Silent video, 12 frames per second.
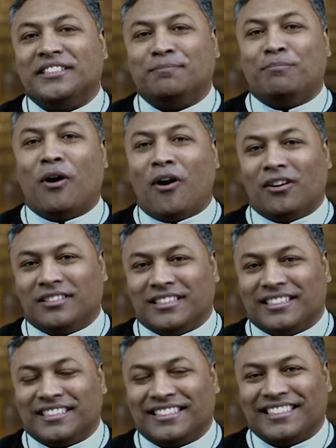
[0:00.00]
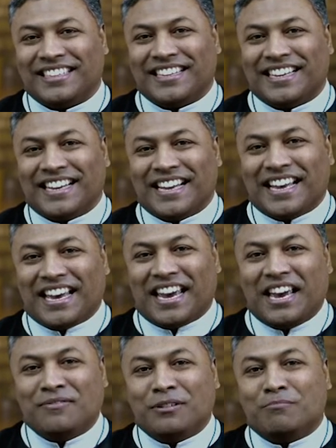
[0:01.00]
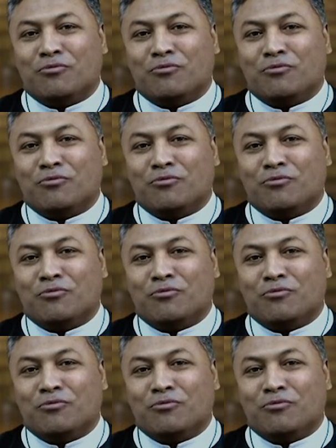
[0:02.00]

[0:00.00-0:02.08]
is born. He will